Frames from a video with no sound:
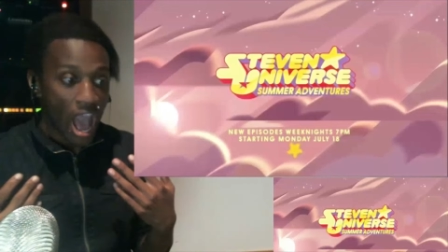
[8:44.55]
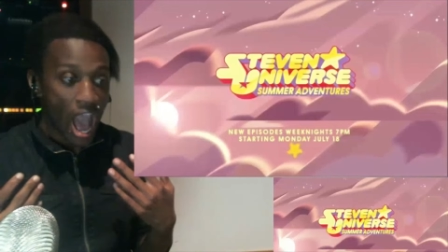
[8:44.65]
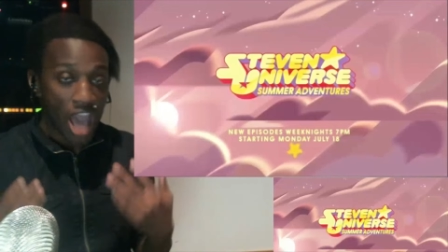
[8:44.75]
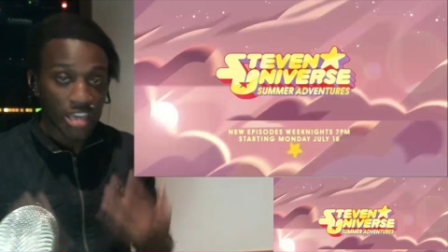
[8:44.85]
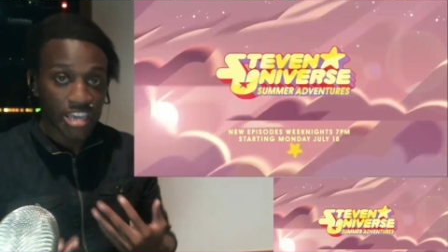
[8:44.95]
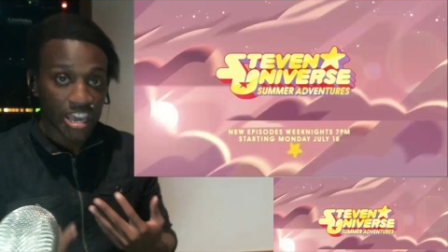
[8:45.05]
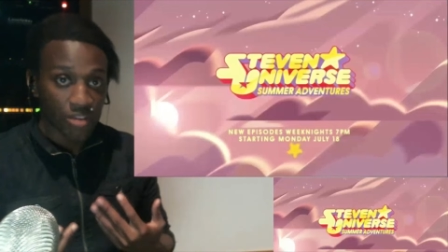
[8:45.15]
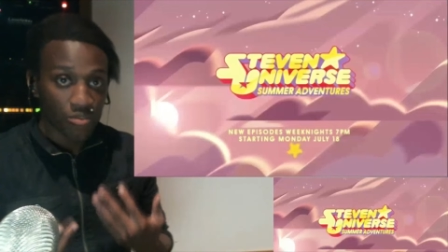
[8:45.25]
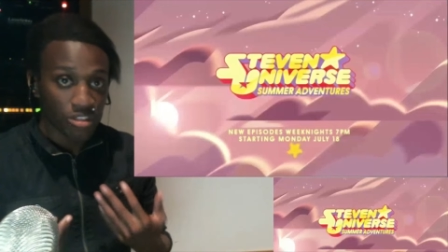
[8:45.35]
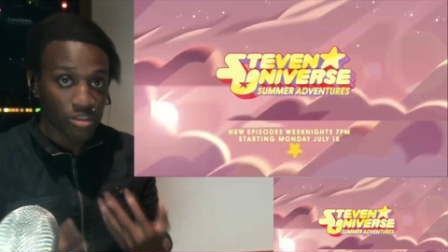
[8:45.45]
I
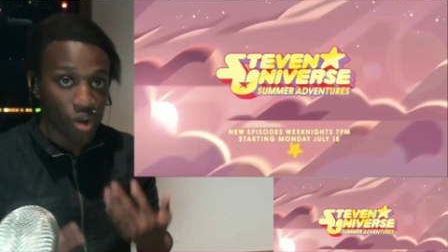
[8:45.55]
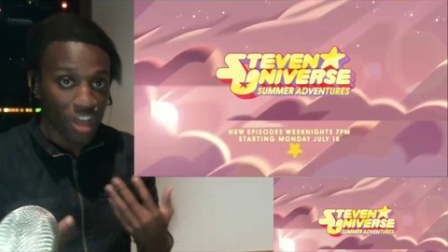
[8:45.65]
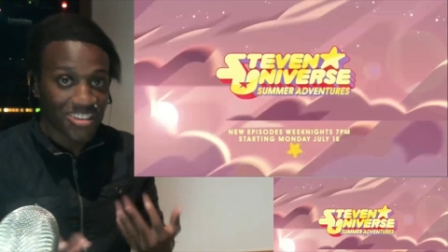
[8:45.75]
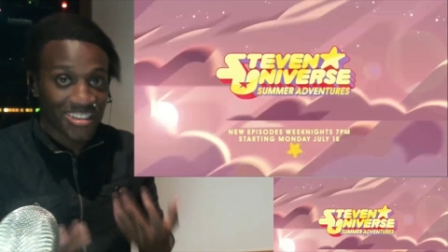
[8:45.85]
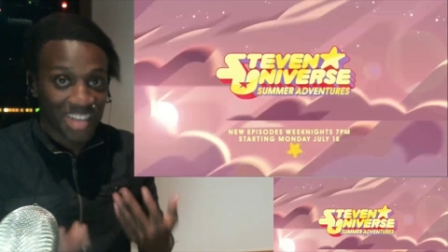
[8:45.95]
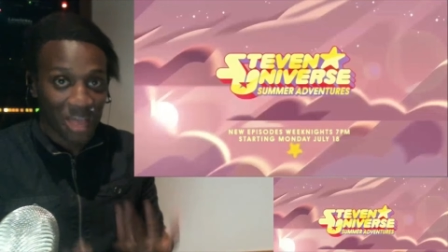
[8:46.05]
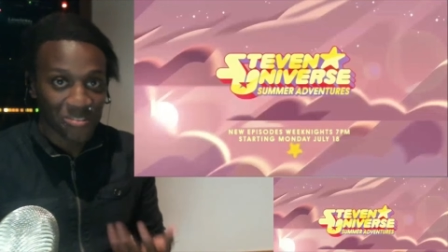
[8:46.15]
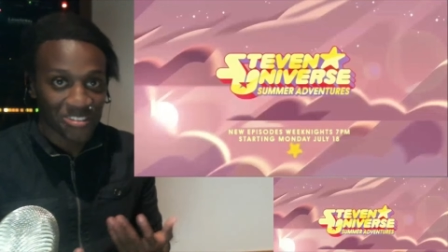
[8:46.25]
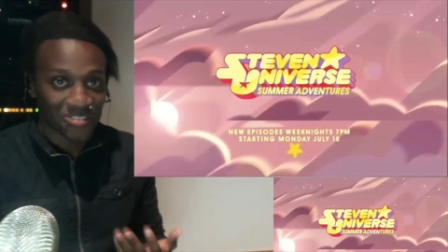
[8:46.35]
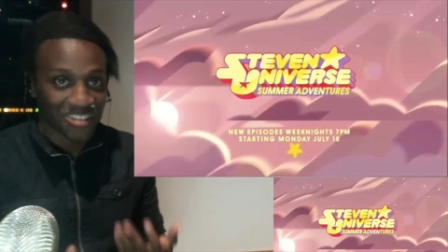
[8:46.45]
can't really watch these
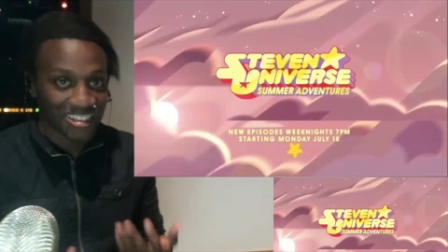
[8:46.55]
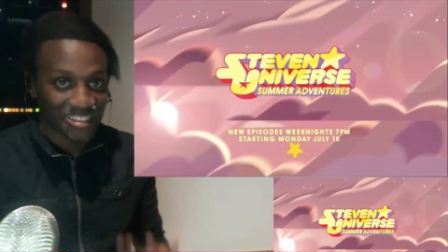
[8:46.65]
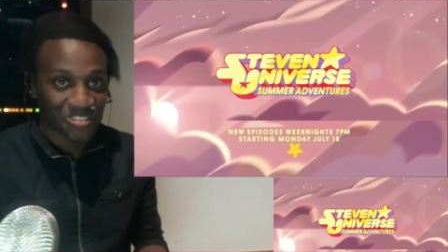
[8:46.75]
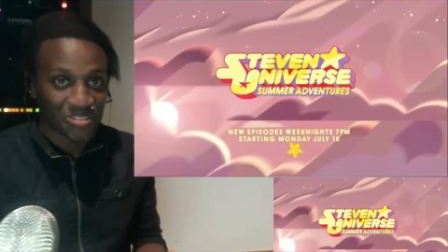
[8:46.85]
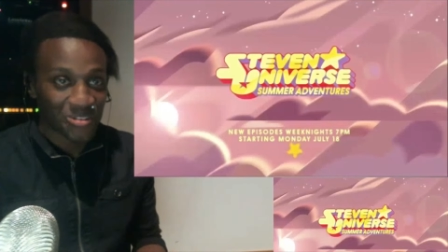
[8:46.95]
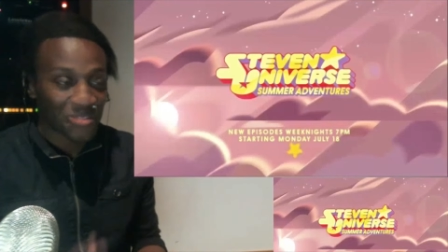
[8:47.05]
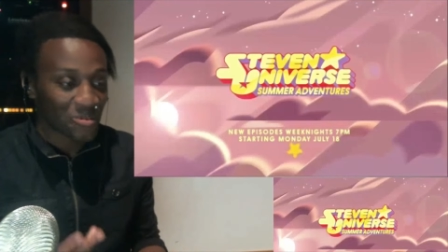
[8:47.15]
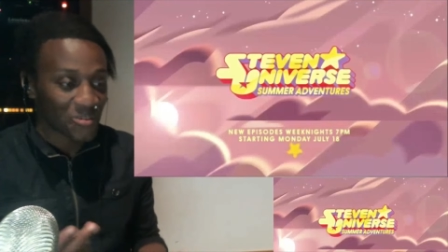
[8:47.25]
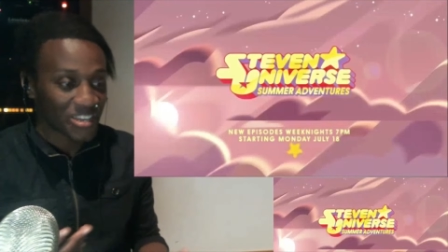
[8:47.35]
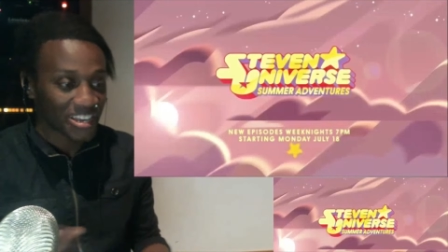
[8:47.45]
episodes on YouTube anymore
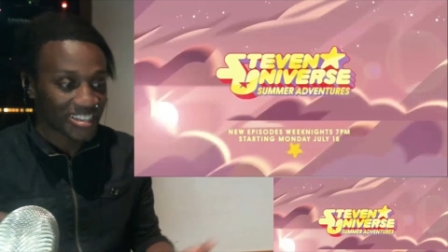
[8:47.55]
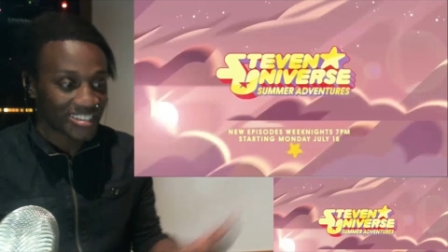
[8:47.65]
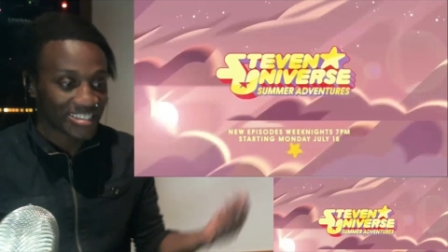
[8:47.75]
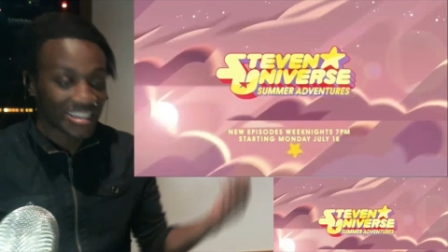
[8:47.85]
because